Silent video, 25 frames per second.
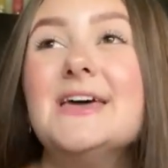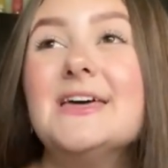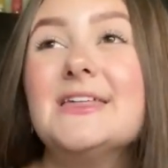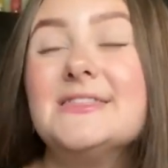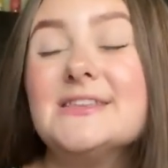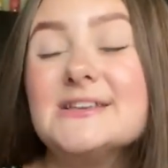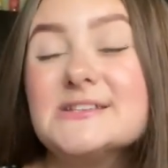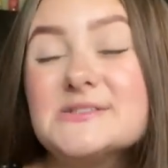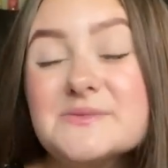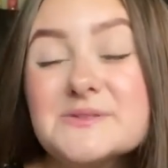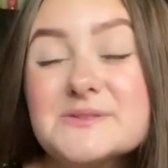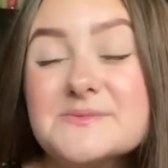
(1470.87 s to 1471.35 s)

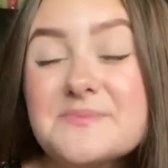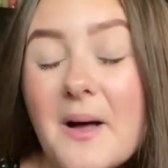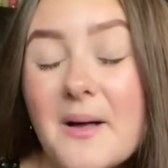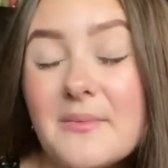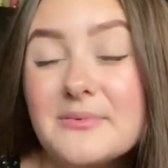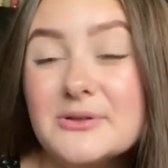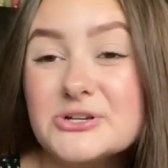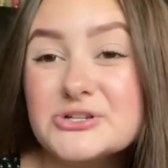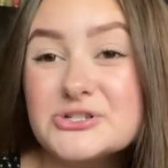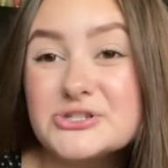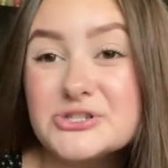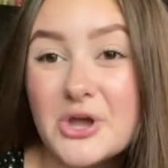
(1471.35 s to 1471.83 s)
this was
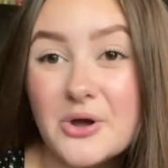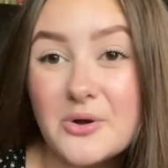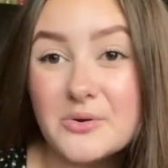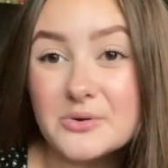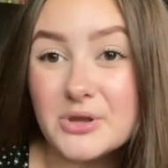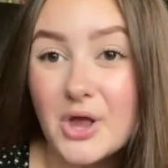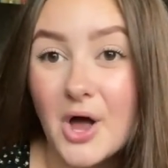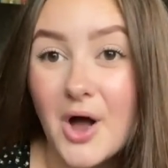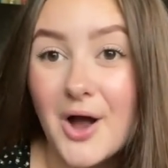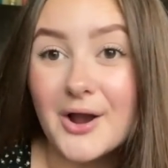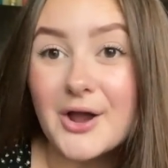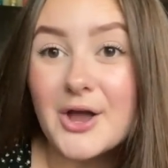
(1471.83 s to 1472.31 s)
published so
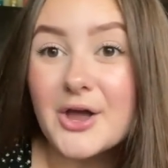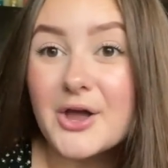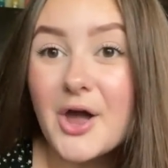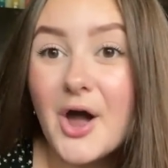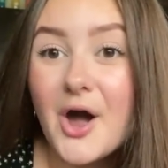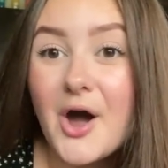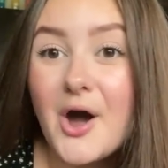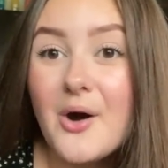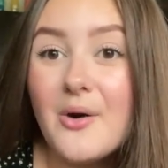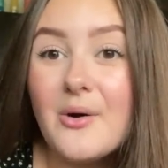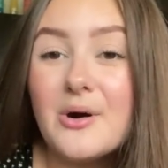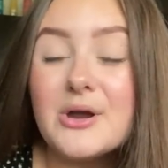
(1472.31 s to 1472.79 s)
long
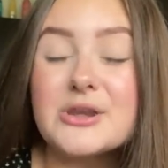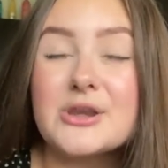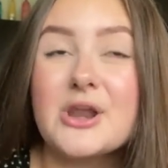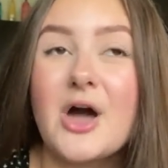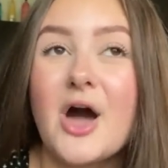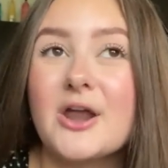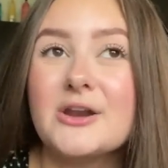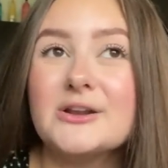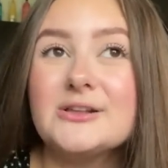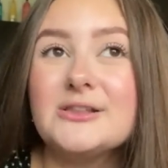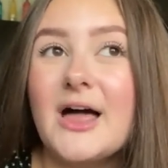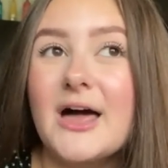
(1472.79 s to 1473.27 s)
ago,
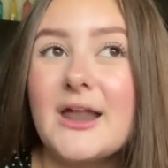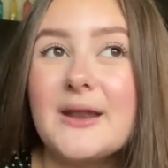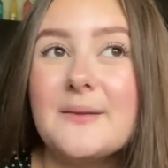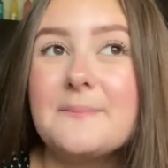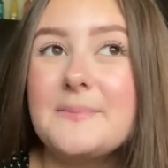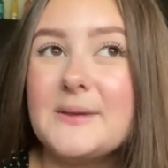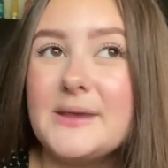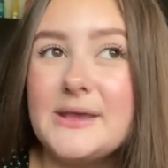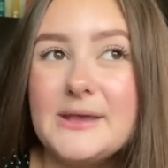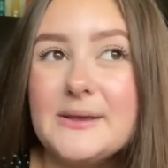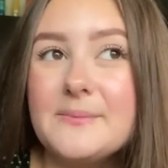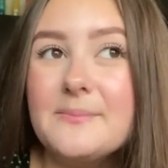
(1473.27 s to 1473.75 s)
not a lot of
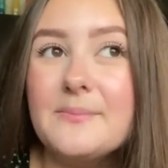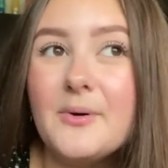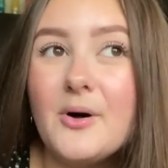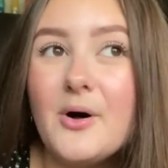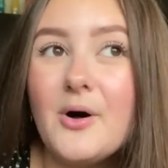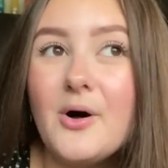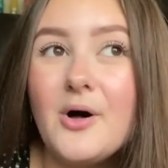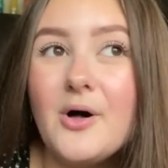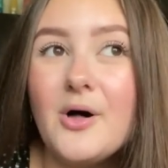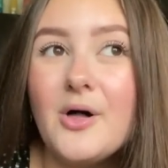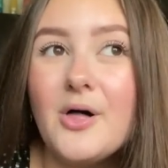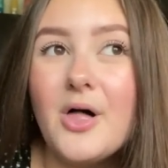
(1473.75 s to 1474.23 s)

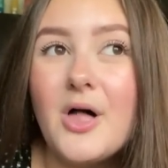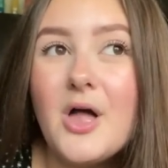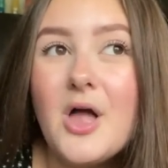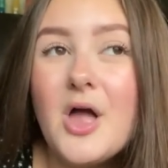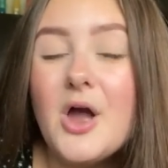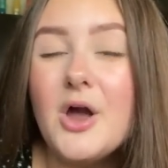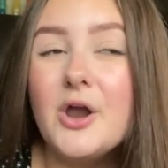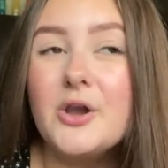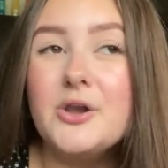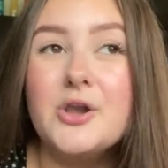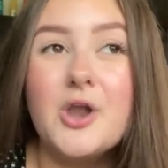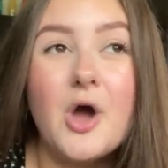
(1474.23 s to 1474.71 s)
people
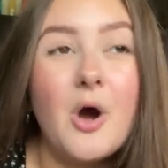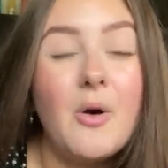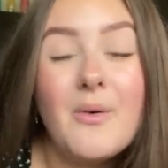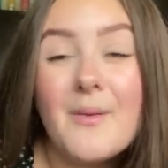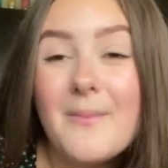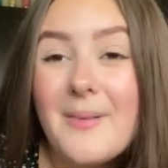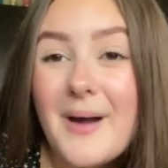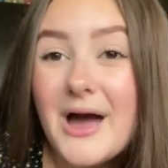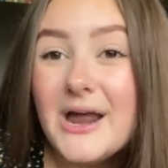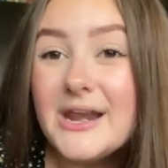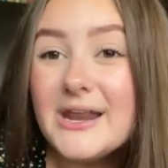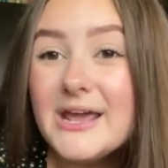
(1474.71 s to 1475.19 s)
know
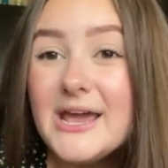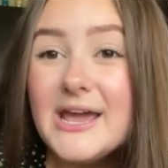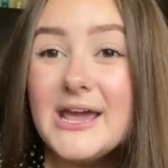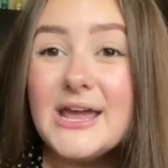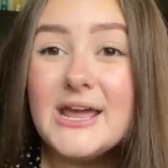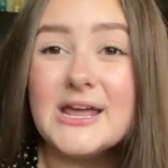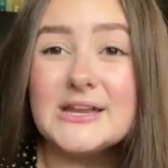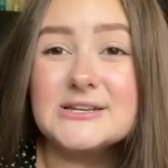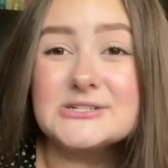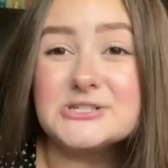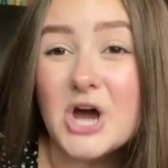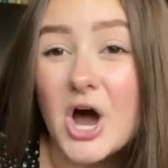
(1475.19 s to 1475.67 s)
about it
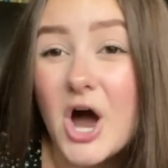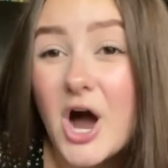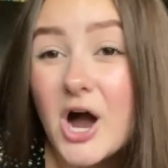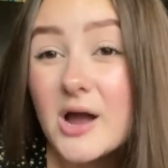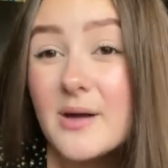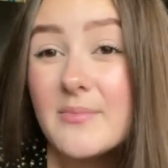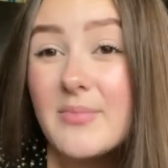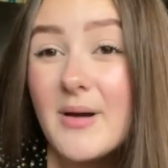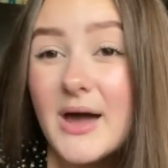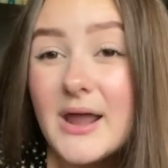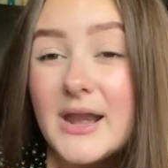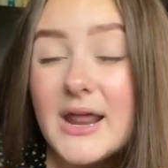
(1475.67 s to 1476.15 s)
and talk
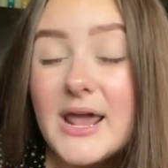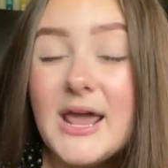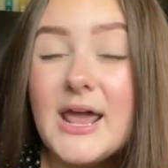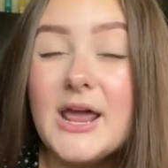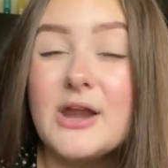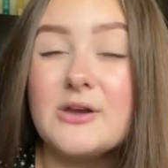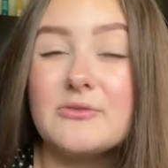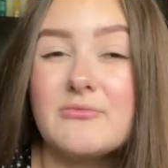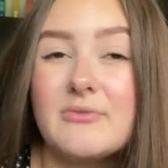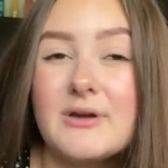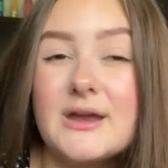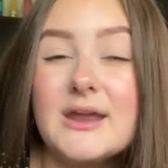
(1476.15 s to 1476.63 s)
about it
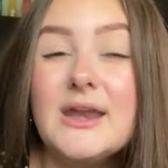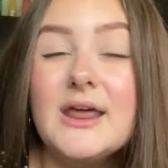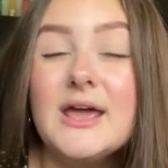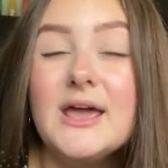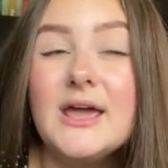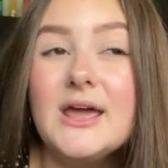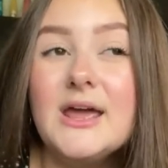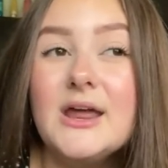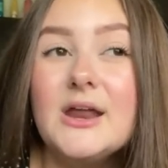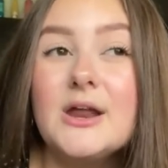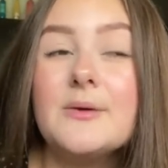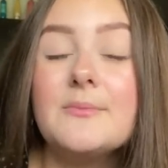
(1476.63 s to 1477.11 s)
and read
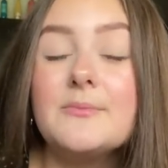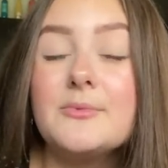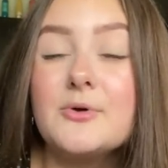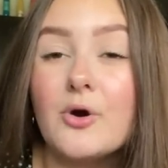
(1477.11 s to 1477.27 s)
it.